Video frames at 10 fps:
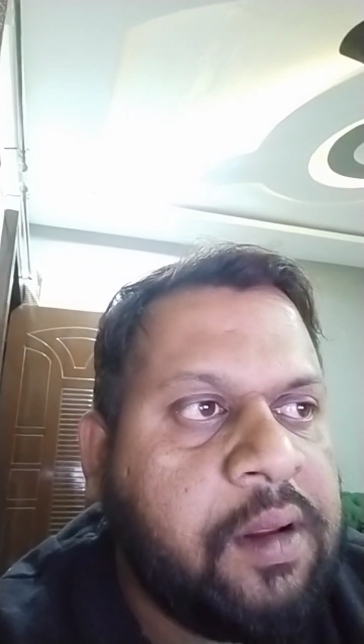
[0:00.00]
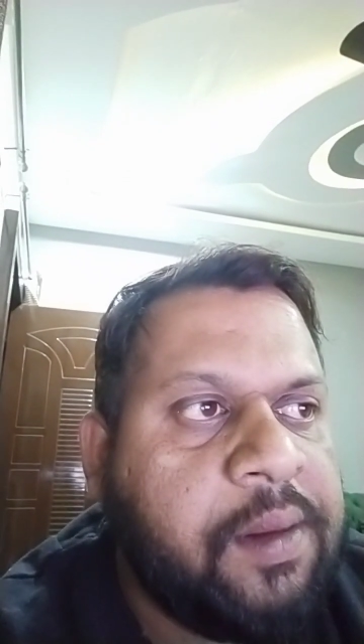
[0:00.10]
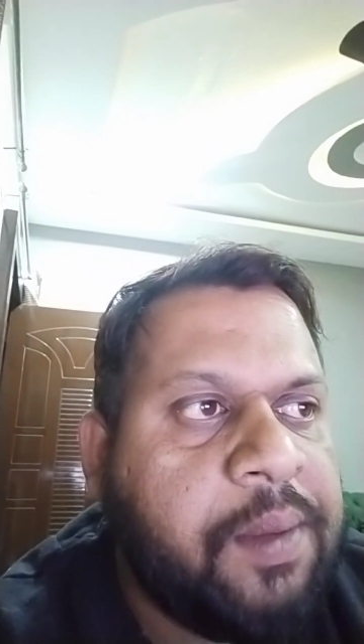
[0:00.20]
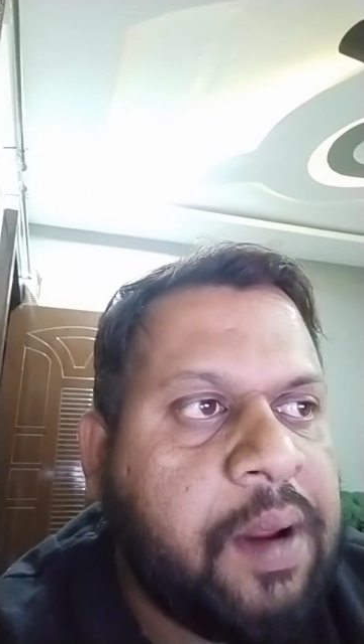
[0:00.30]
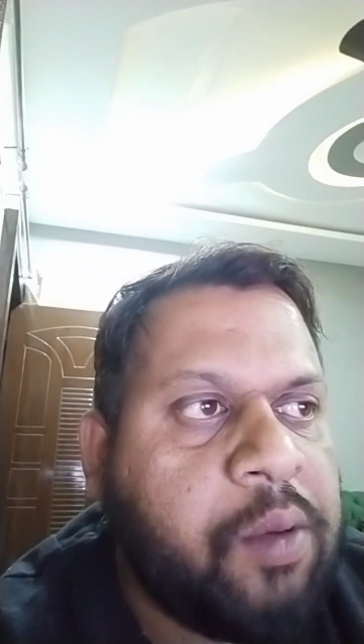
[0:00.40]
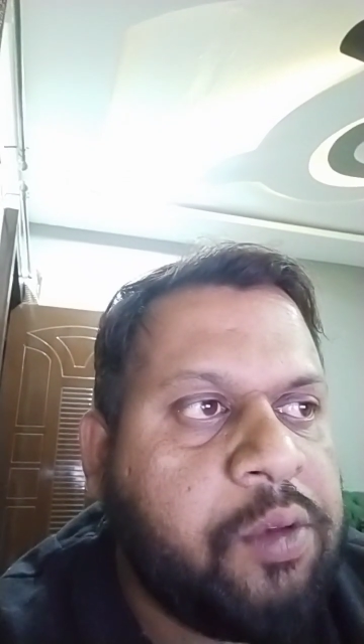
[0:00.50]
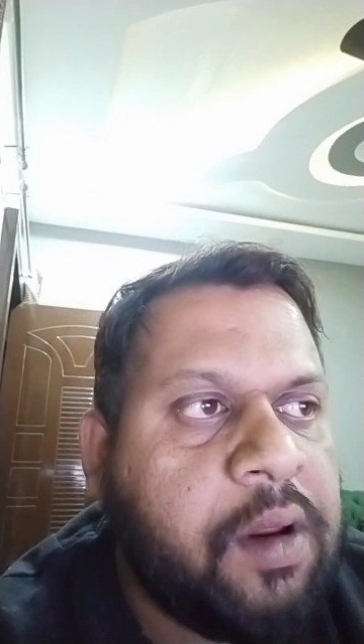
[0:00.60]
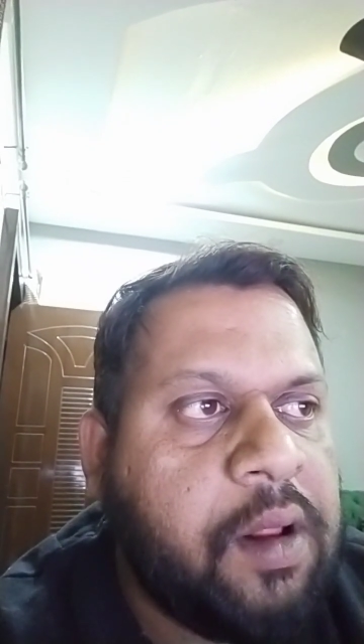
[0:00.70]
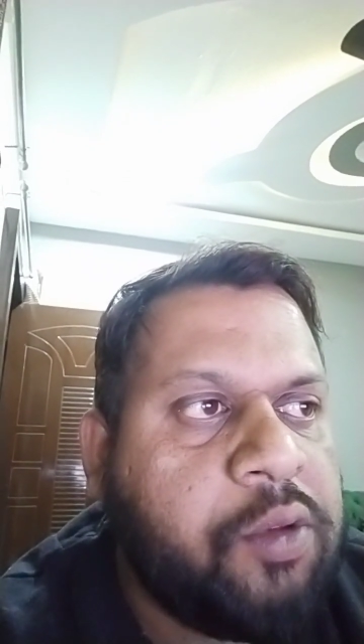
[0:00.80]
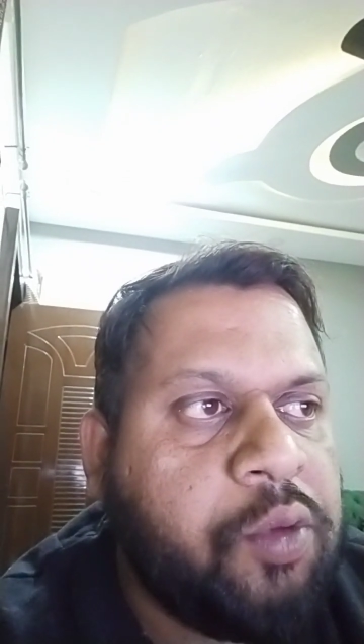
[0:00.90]
the browser
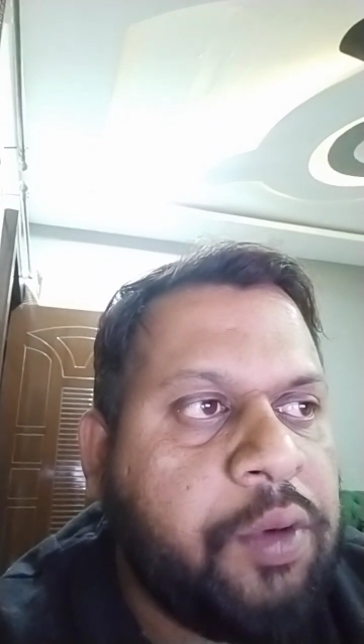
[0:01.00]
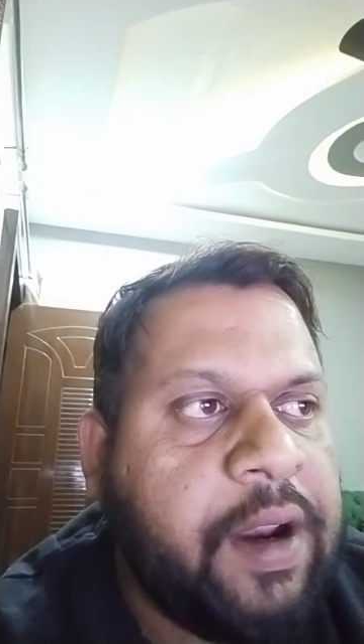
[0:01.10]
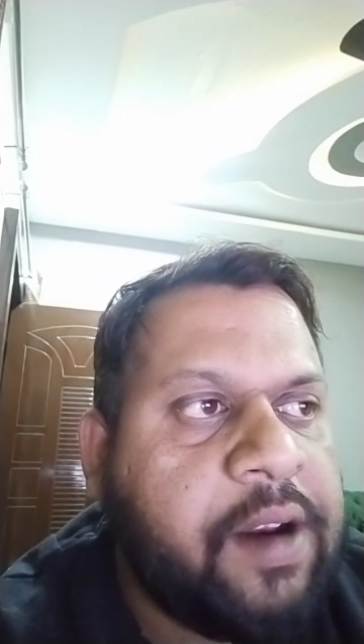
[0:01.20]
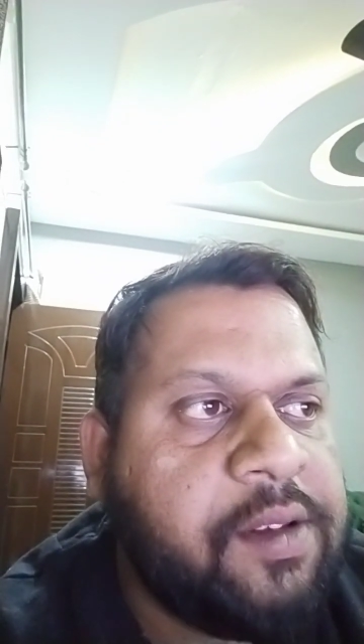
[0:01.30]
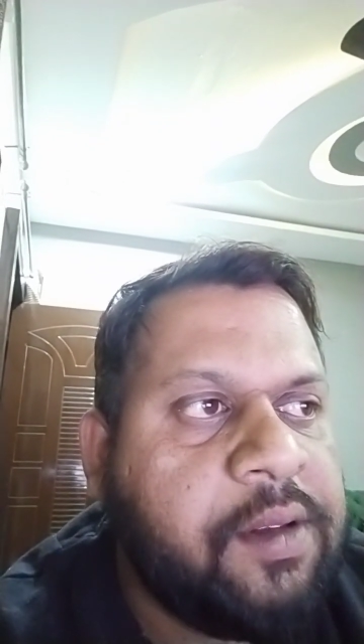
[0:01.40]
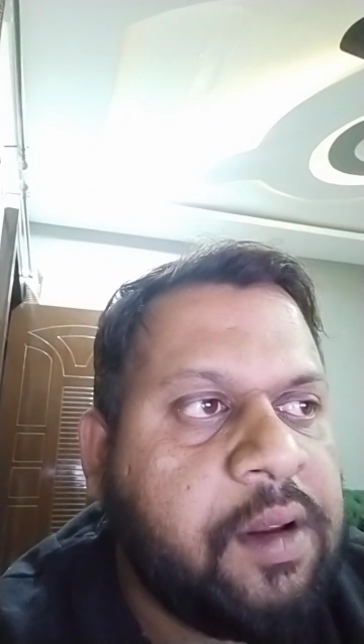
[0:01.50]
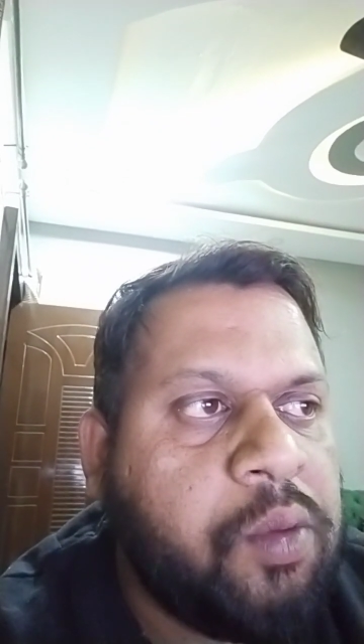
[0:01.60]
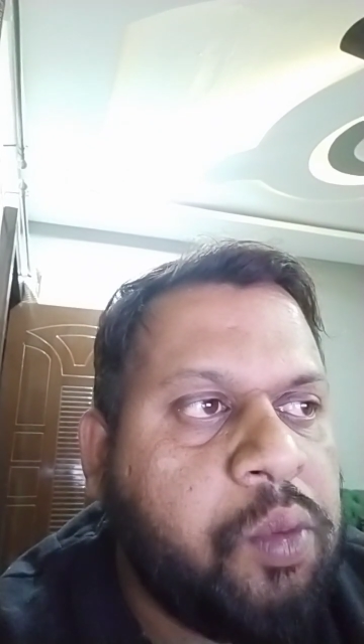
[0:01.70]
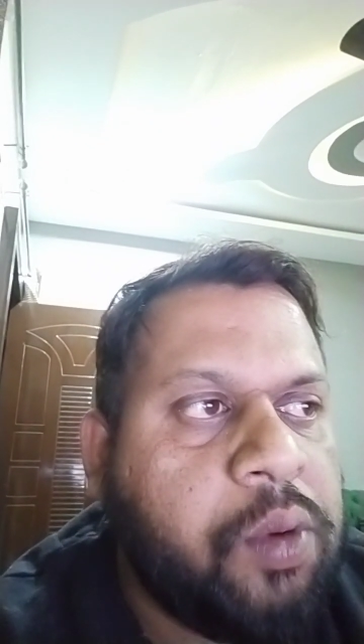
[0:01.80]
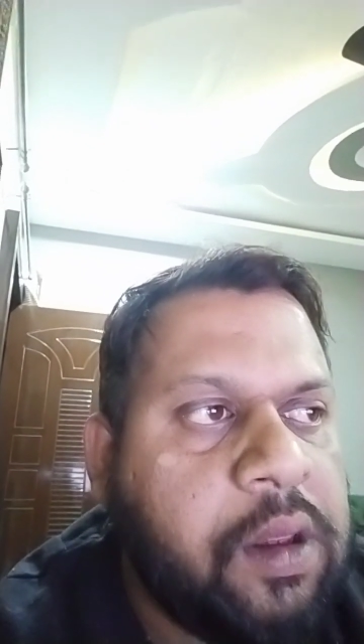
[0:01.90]
also gets the
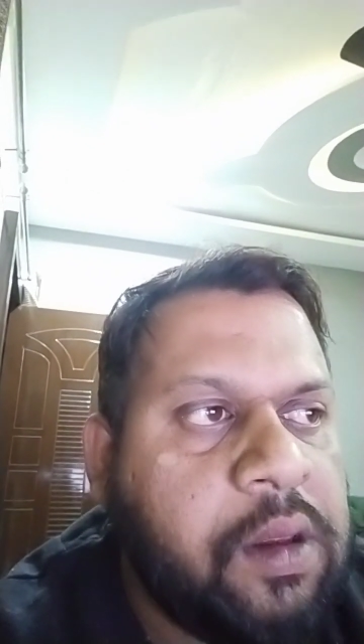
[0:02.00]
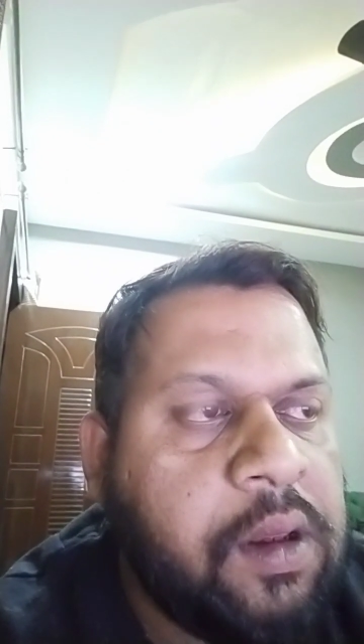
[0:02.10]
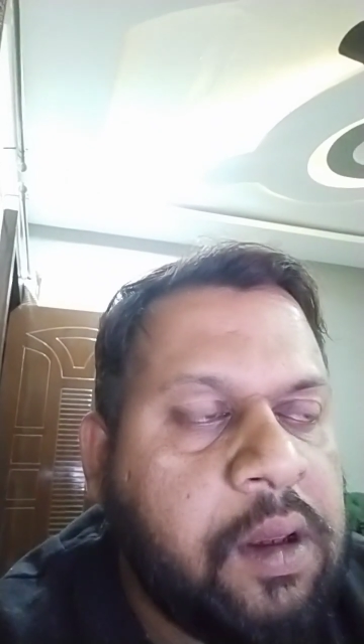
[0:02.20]
cookie